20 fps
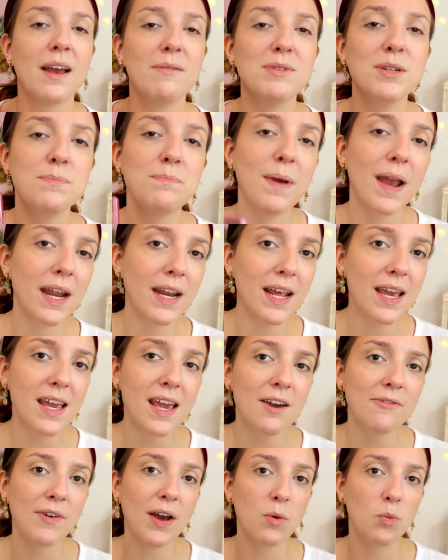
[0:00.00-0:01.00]
I'm debating
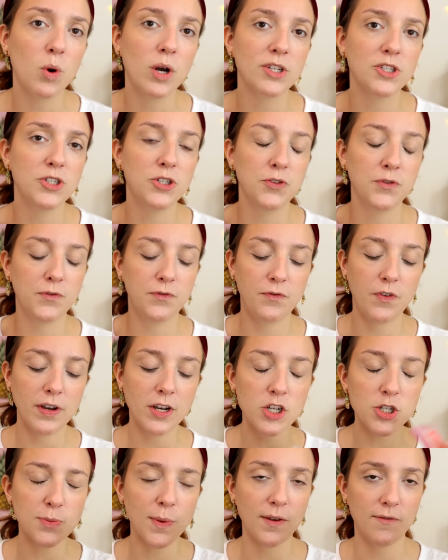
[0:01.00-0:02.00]
if I want to
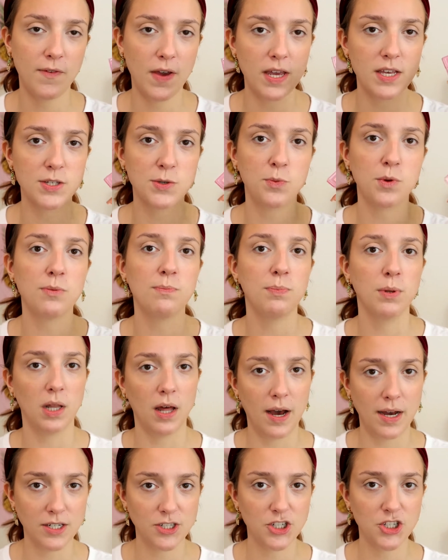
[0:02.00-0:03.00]
finish my face with
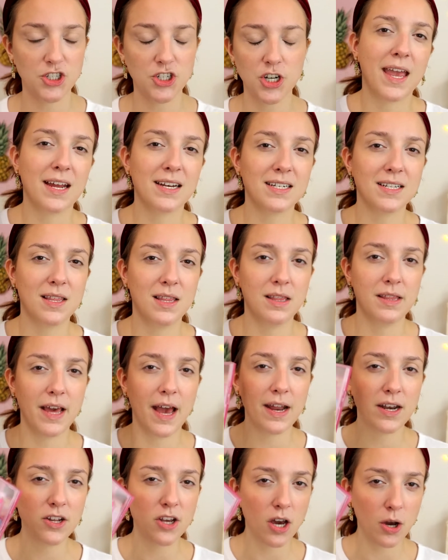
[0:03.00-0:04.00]
blush and
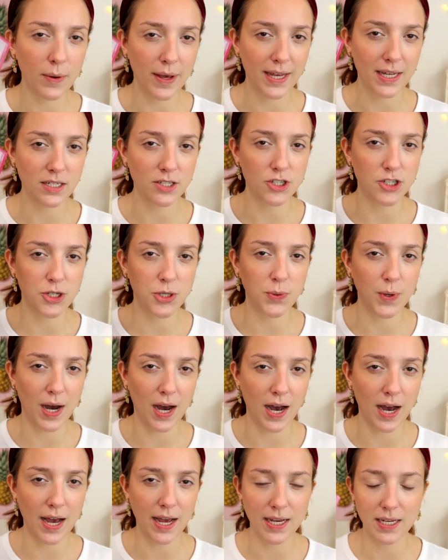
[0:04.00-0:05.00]
then go into
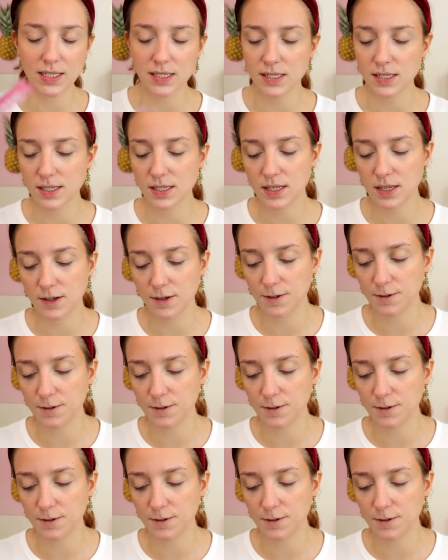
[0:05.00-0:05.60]
eyes.